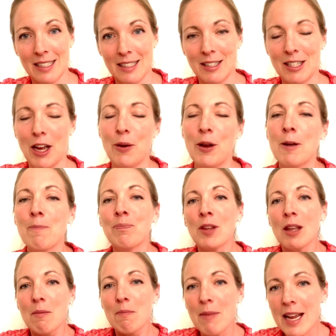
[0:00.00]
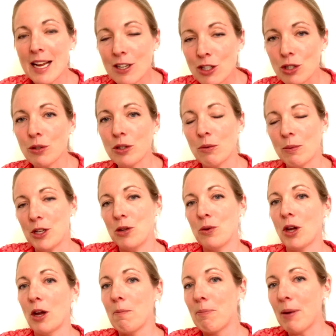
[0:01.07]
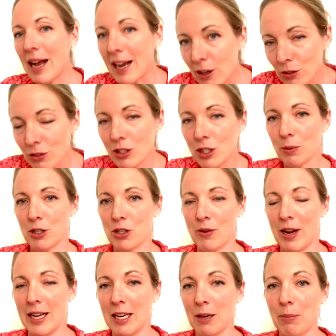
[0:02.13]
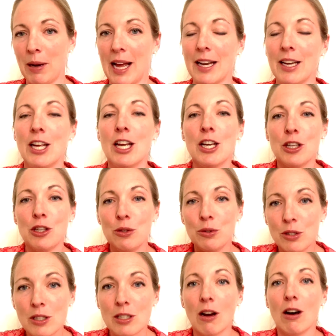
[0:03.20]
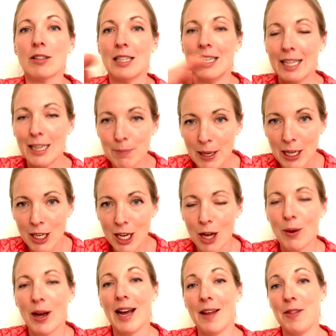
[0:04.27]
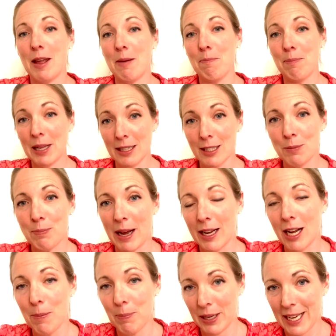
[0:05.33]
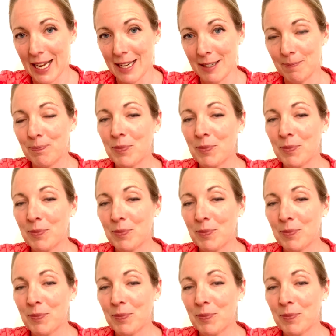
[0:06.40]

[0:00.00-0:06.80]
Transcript: So make sure that when you go back onto a training plan, you start a little bit lower and then build back up again.